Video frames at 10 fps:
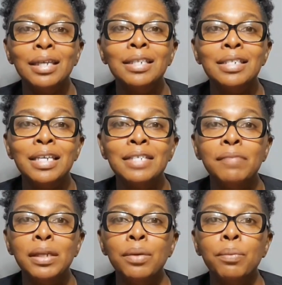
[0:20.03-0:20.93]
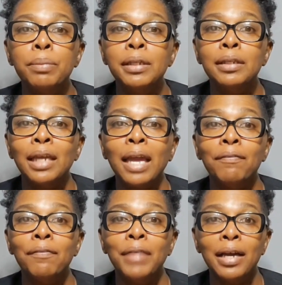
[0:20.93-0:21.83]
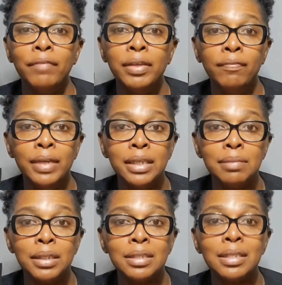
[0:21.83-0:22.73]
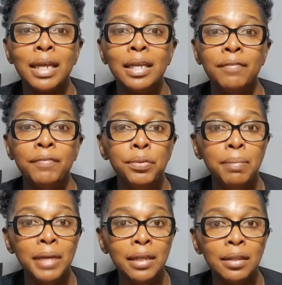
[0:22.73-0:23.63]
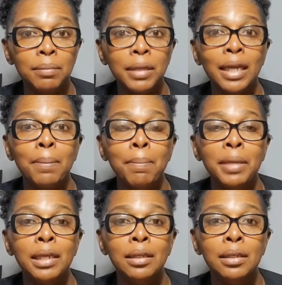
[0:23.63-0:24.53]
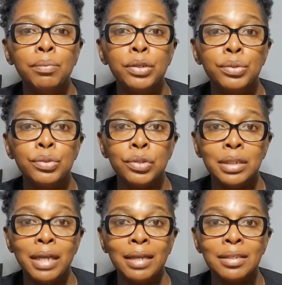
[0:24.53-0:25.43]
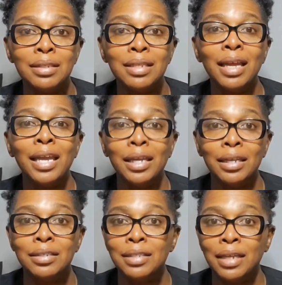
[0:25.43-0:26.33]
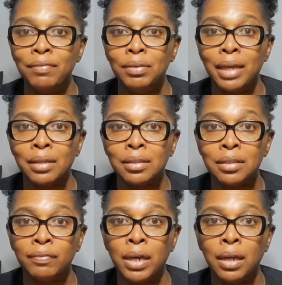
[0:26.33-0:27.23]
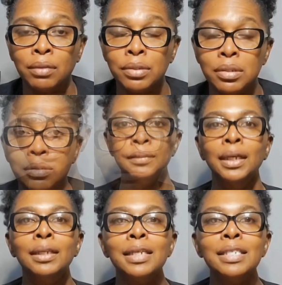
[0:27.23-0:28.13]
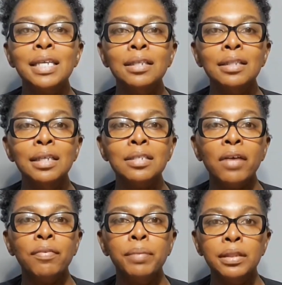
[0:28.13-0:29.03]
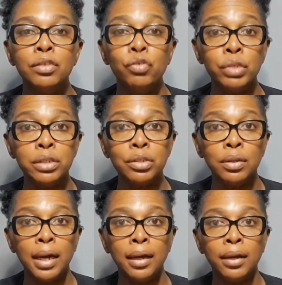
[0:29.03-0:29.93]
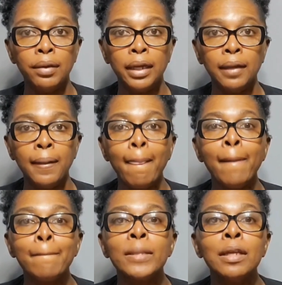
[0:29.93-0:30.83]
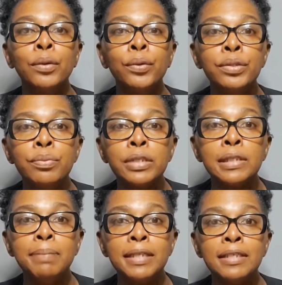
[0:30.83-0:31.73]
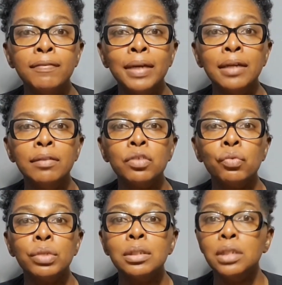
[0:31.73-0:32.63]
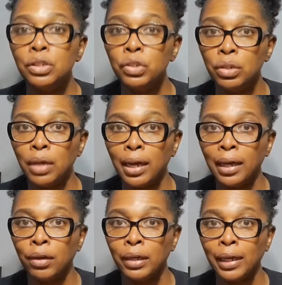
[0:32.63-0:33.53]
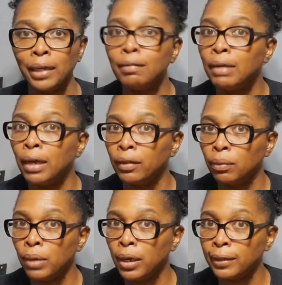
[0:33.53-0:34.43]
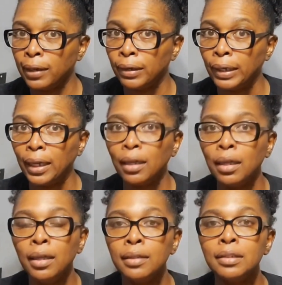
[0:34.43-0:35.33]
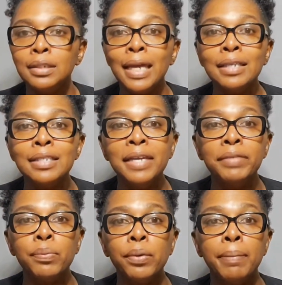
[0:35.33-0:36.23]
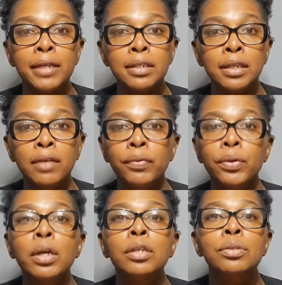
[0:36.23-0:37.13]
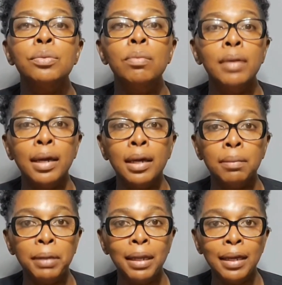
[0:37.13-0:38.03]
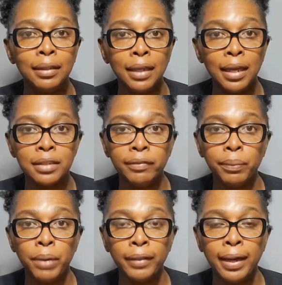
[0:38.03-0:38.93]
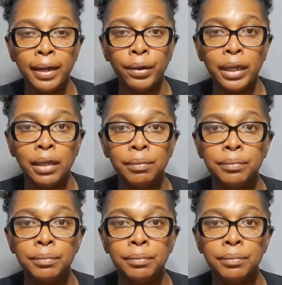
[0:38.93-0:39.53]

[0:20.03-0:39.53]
In today's video, we'll be looking at 5 investments that, if you make them, can immediately reduce your taxes and save you thousands of dollars. Let's get things off with the traditional IRA. Now notice we're specifying the traditional IRA, not the Roth IRA. The tax savings we're about to cover do not apply in the case of a Roth IRA.